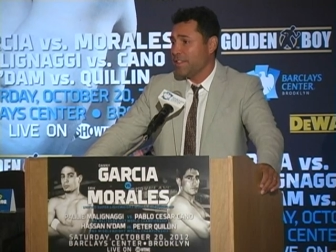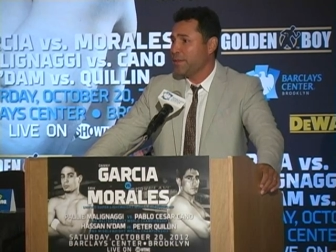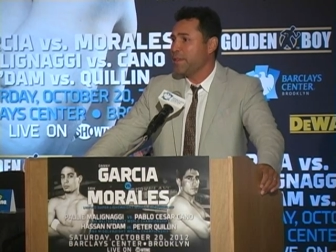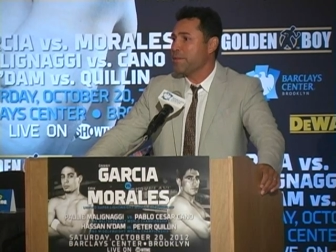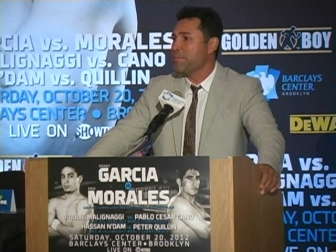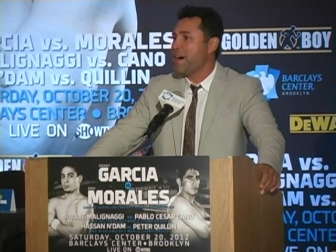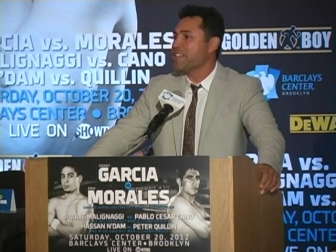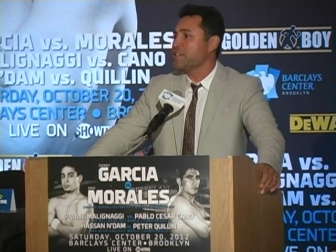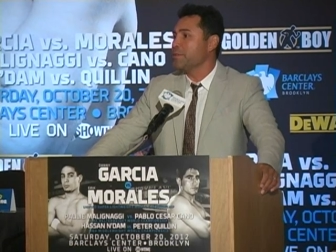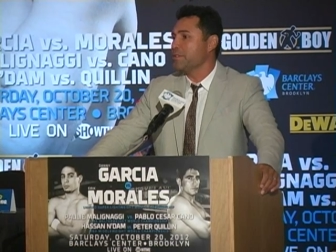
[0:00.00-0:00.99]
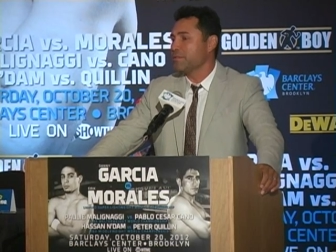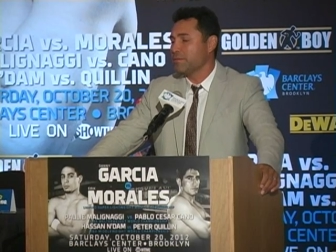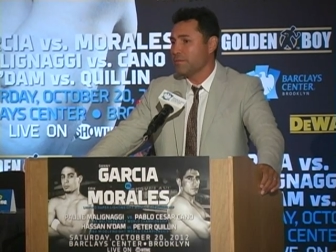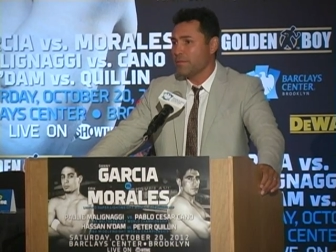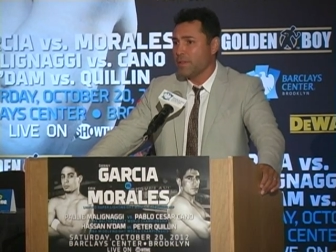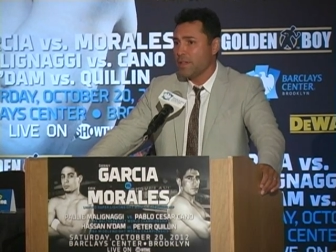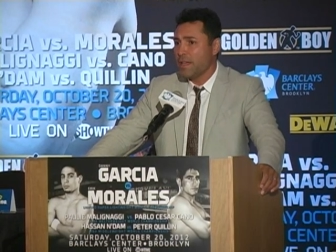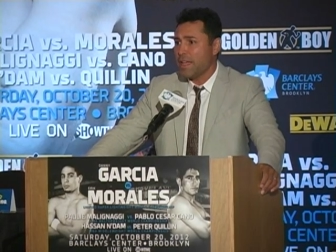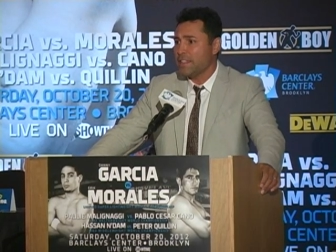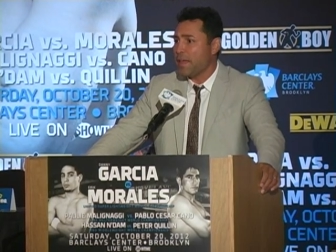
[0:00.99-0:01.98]
did the impossible.
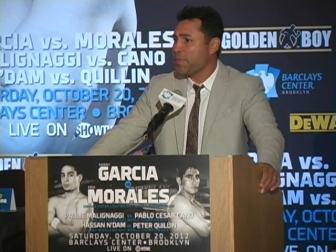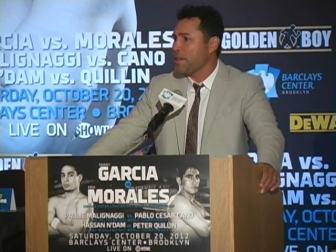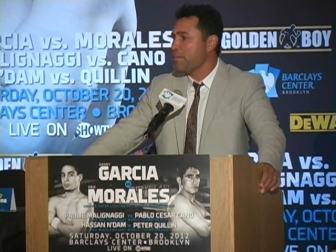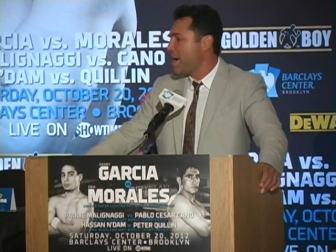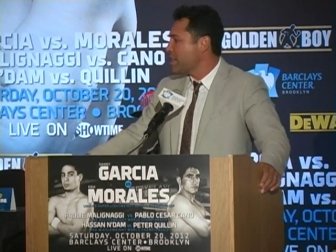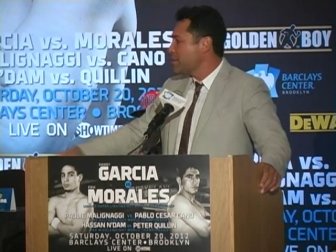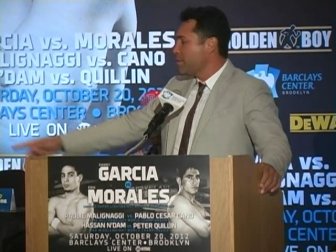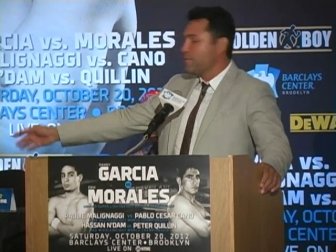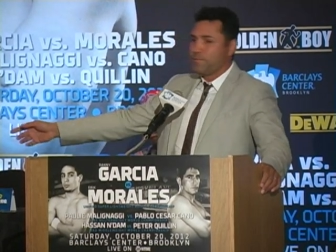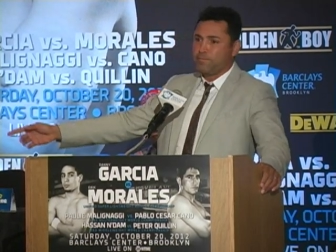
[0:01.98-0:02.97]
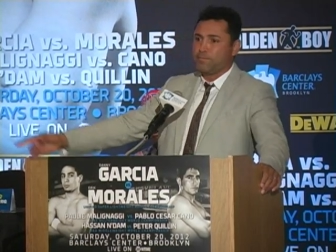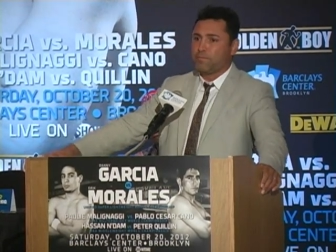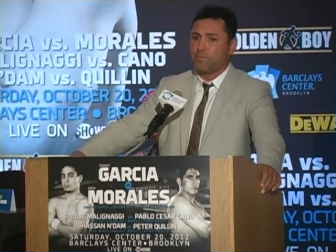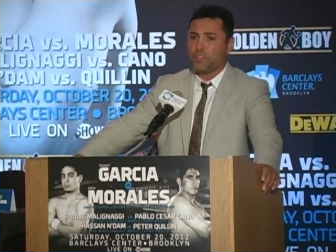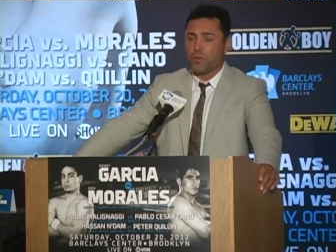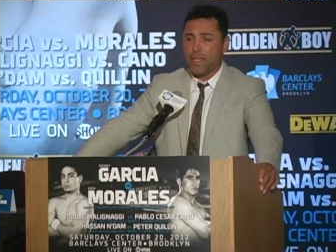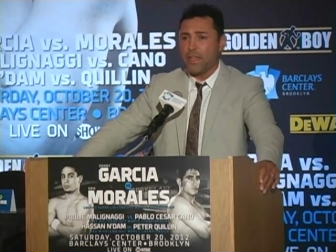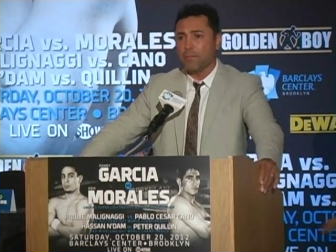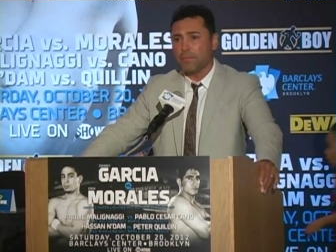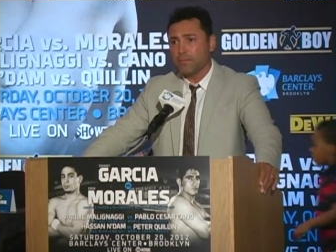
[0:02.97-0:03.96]
And not the impossible to
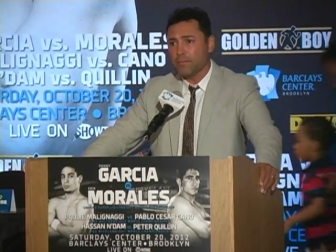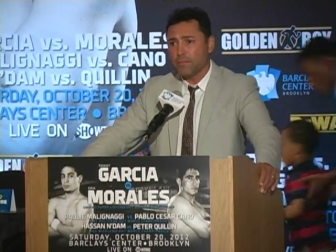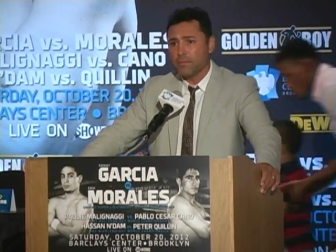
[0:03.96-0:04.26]
him,